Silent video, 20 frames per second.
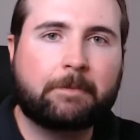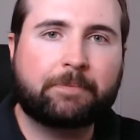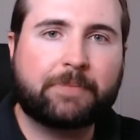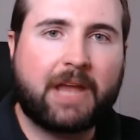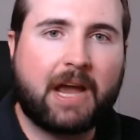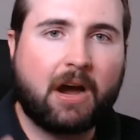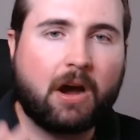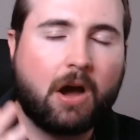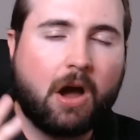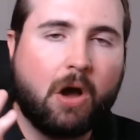
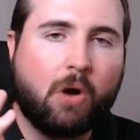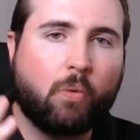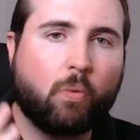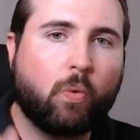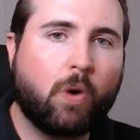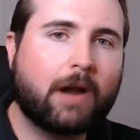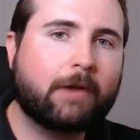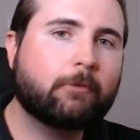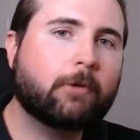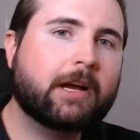Now,
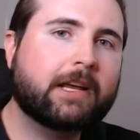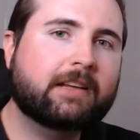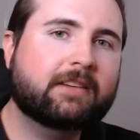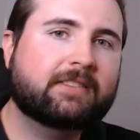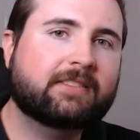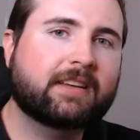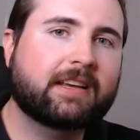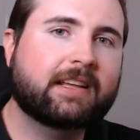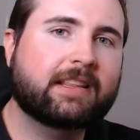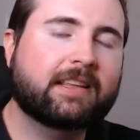one way you
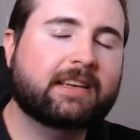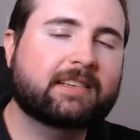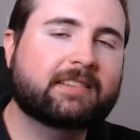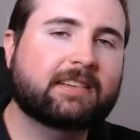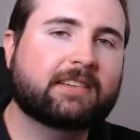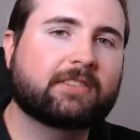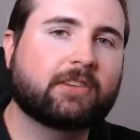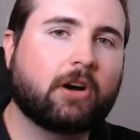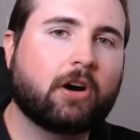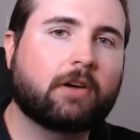see this
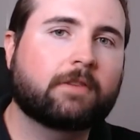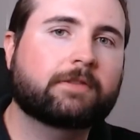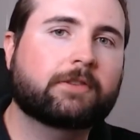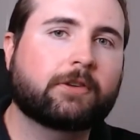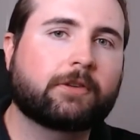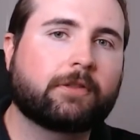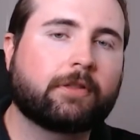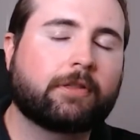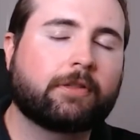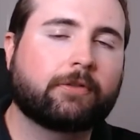is
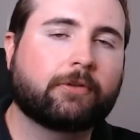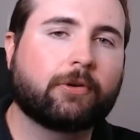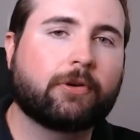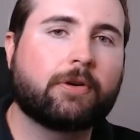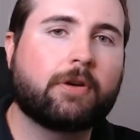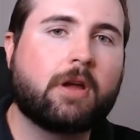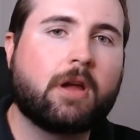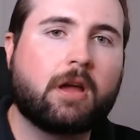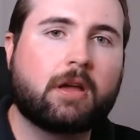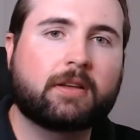often
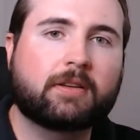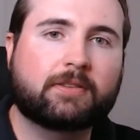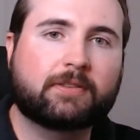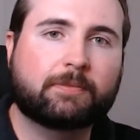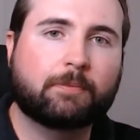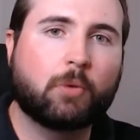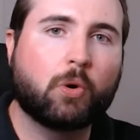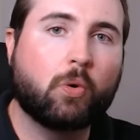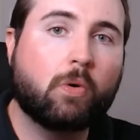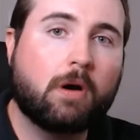through
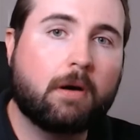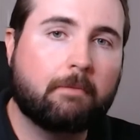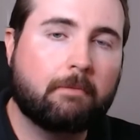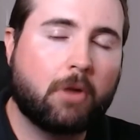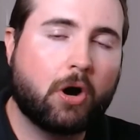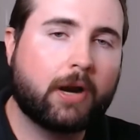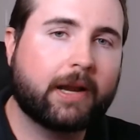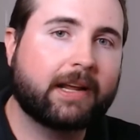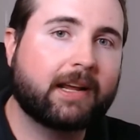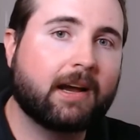small
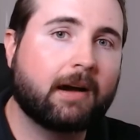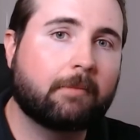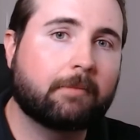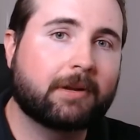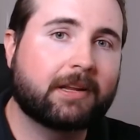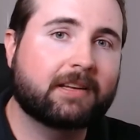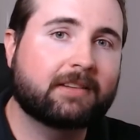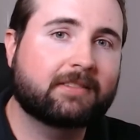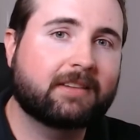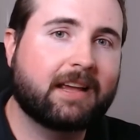mining
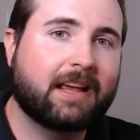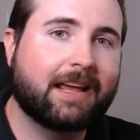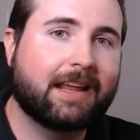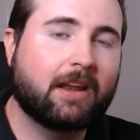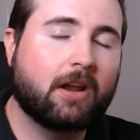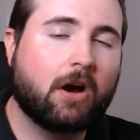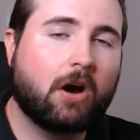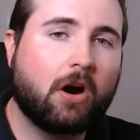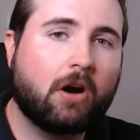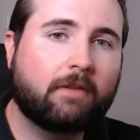companies.
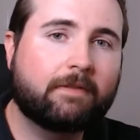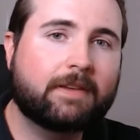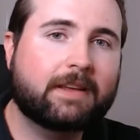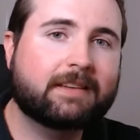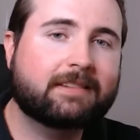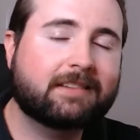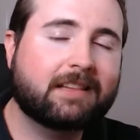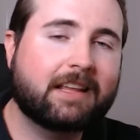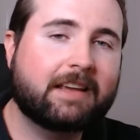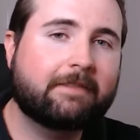And
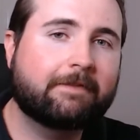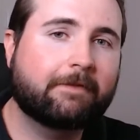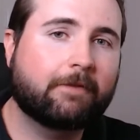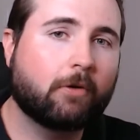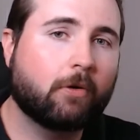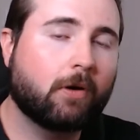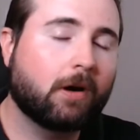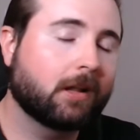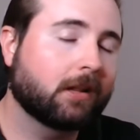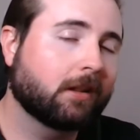obviously
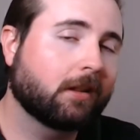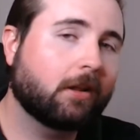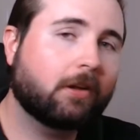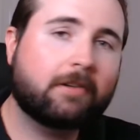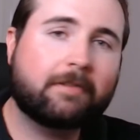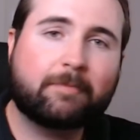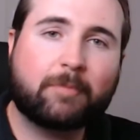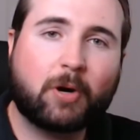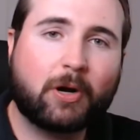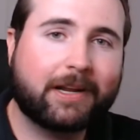for a
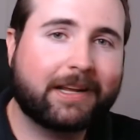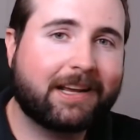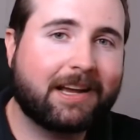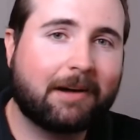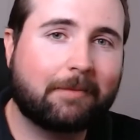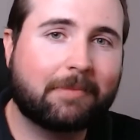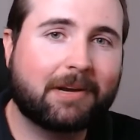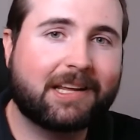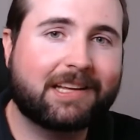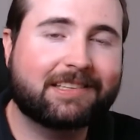lot of mining
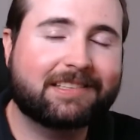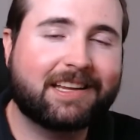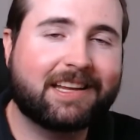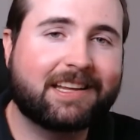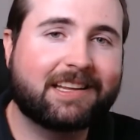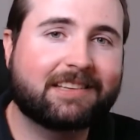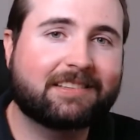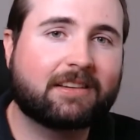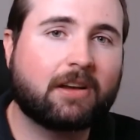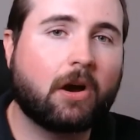companies, it
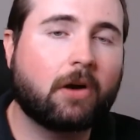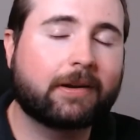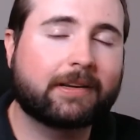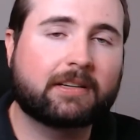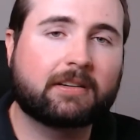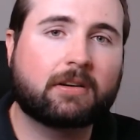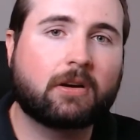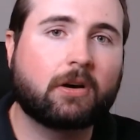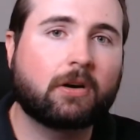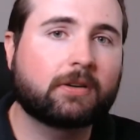is going
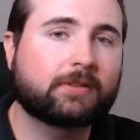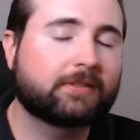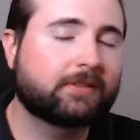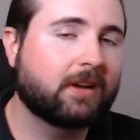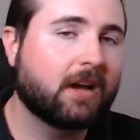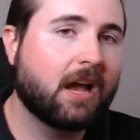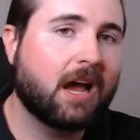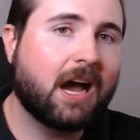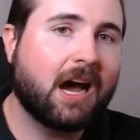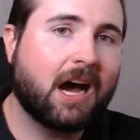to
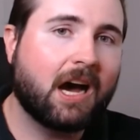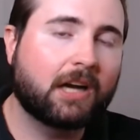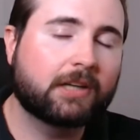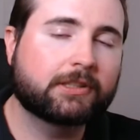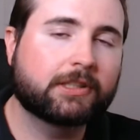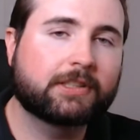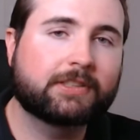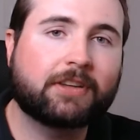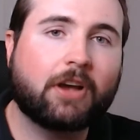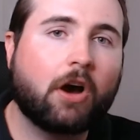cost
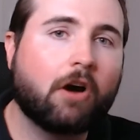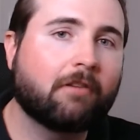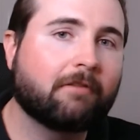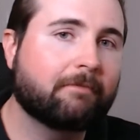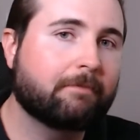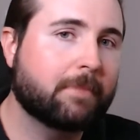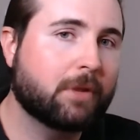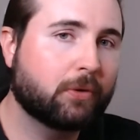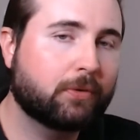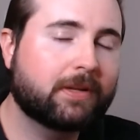hundreds
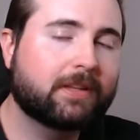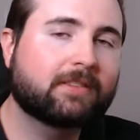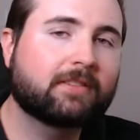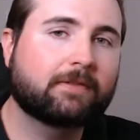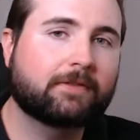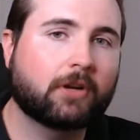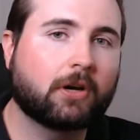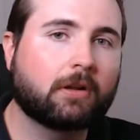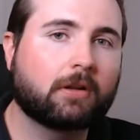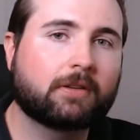of millions
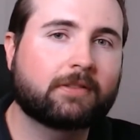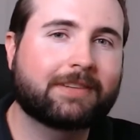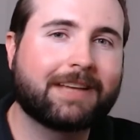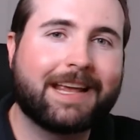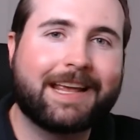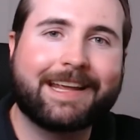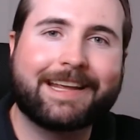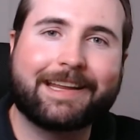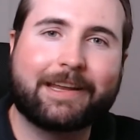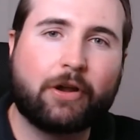of dollars
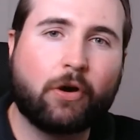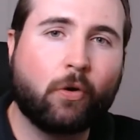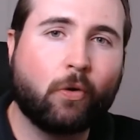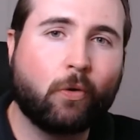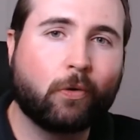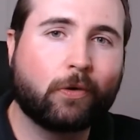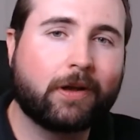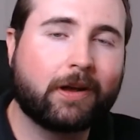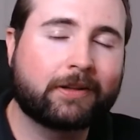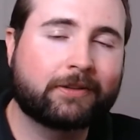in
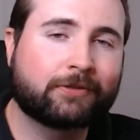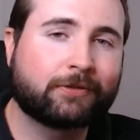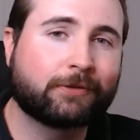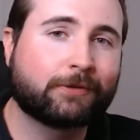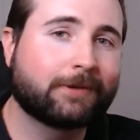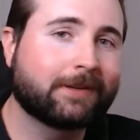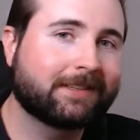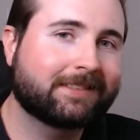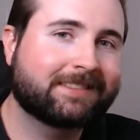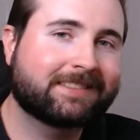order
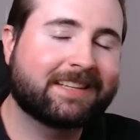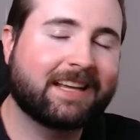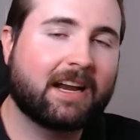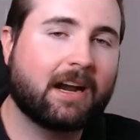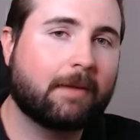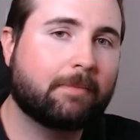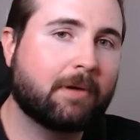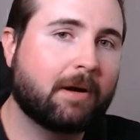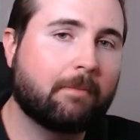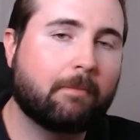to set
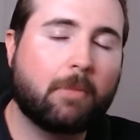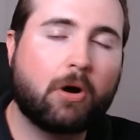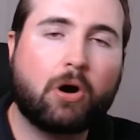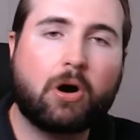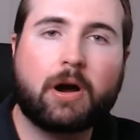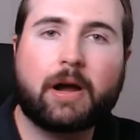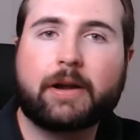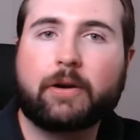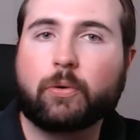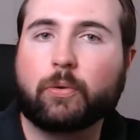up a
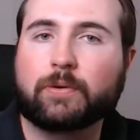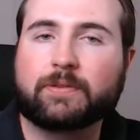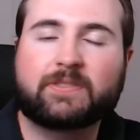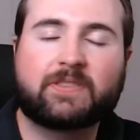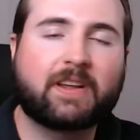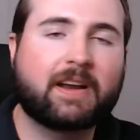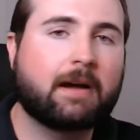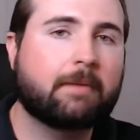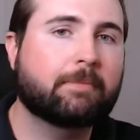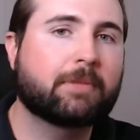mine or
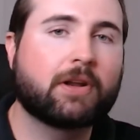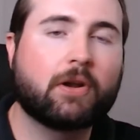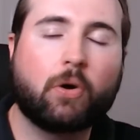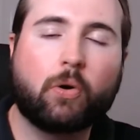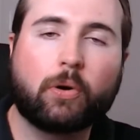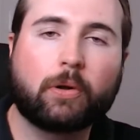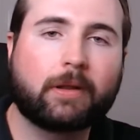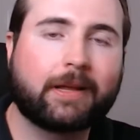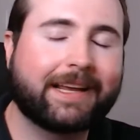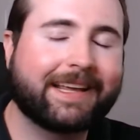set up an
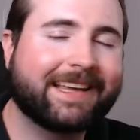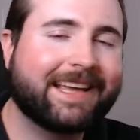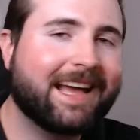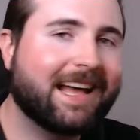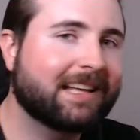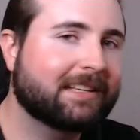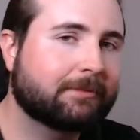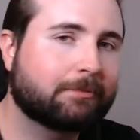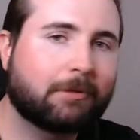oil and gas